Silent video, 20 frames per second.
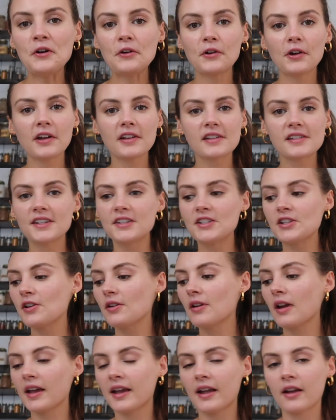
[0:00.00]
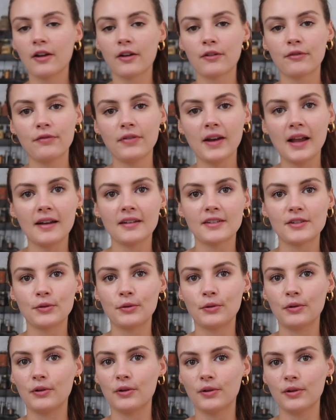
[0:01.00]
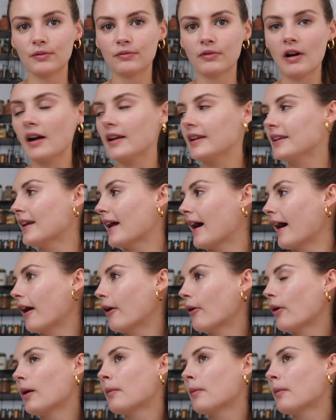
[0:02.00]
not going to do like a flat tour right now.